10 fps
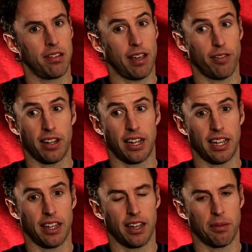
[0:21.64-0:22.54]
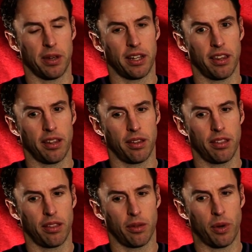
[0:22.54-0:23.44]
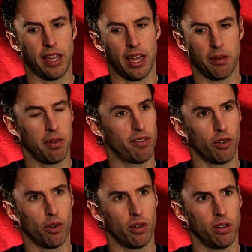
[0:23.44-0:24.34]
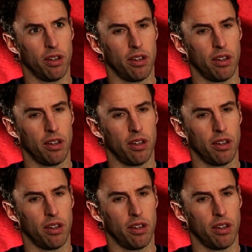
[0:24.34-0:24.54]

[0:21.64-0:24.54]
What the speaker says: Definitely. I mean, the weekend before